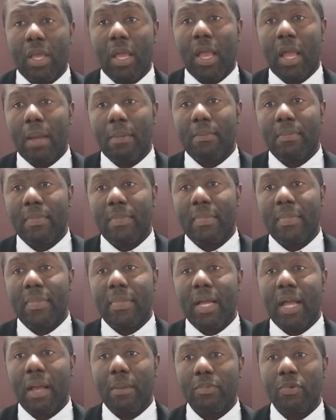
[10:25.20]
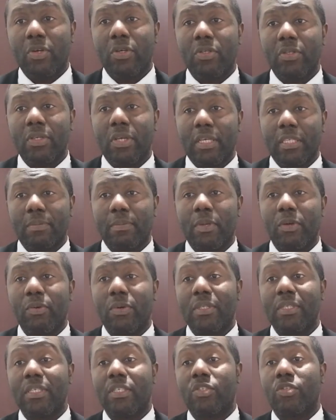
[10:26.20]
I'm going to explain
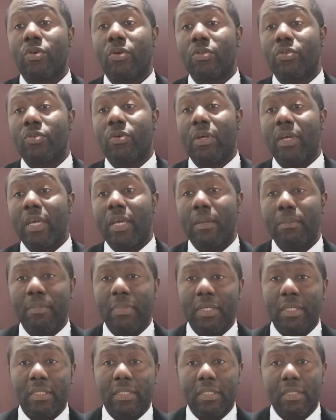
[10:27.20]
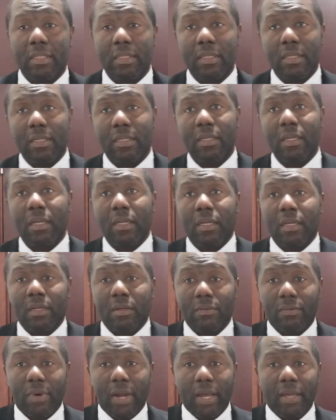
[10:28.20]
what is Dr. ABCD,
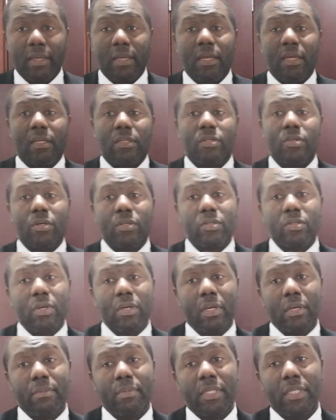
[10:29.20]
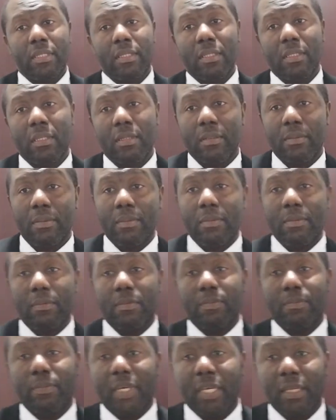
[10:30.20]
right? Dr.
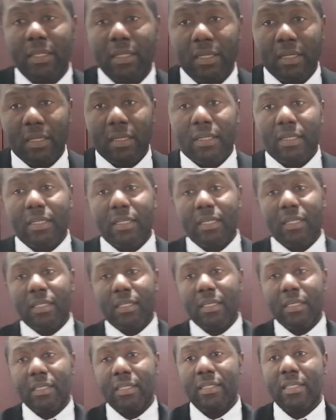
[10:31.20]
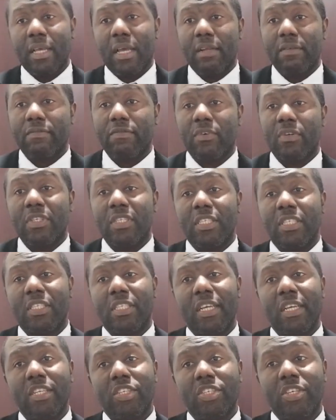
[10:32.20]
ABCD mean the D stand for the
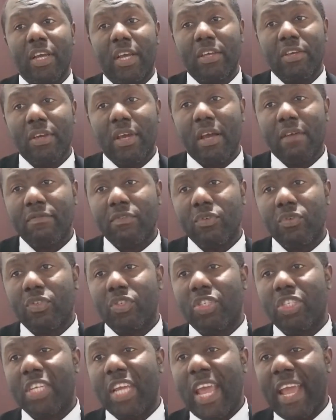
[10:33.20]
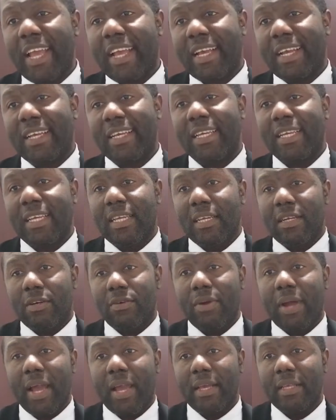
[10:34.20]
danger. You have to check,
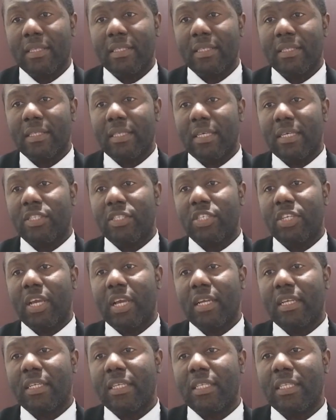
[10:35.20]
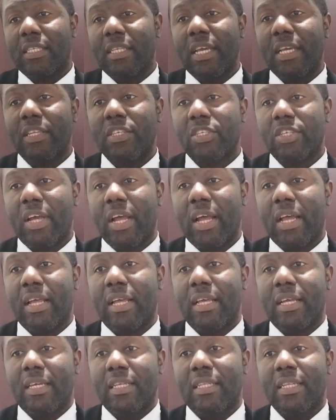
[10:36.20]
right? Check the
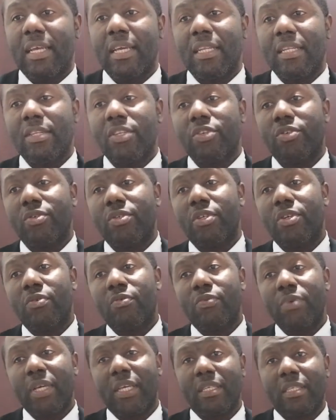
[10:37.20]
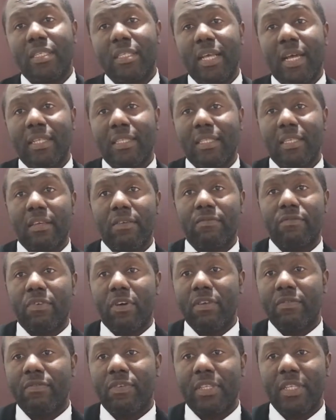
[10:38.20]
danger, then the risks that's
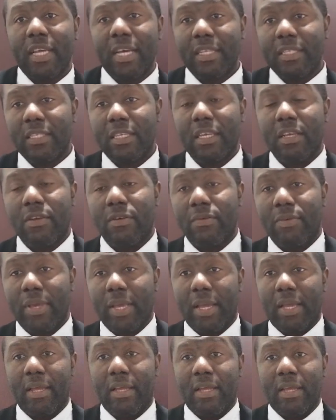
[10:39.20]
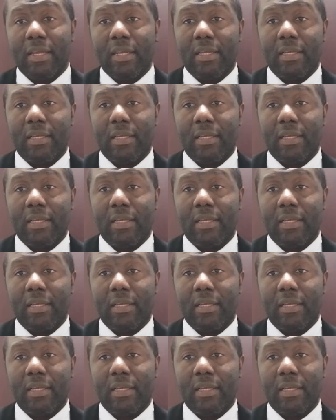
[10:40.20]
involved in that area.